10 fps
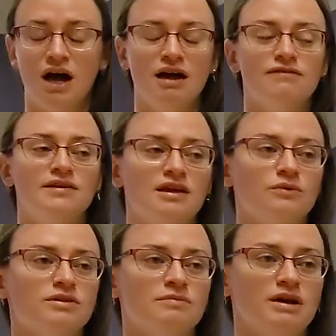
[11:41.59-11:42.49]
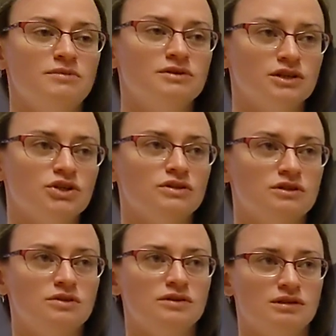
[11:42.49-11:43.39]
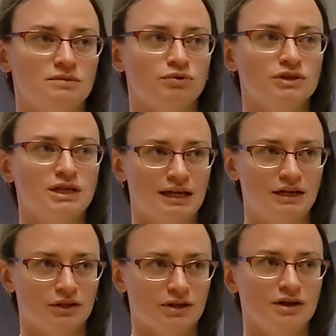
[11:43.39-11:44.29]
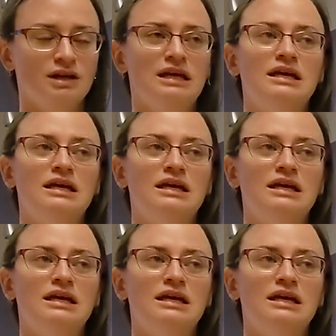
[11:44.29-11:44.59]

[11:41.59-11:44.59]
I find that with my musician students in particular,